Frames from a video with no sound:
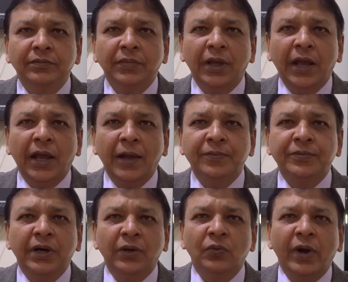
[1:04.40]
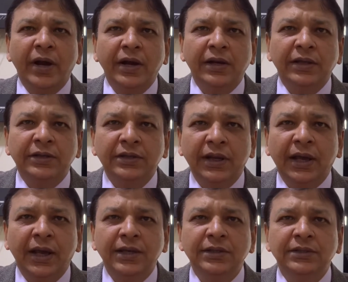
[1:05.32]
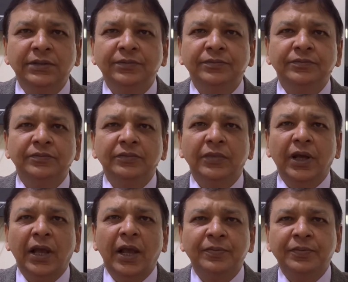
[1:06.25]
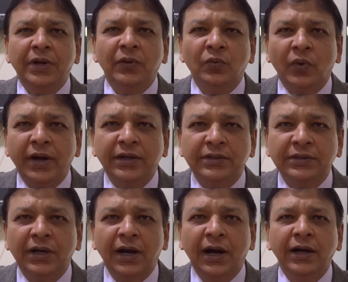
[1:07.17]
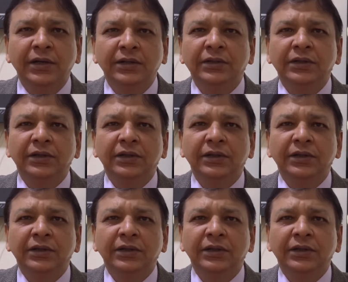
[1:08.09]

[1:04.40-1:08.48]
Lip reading: abstract void initialize, abstract void start,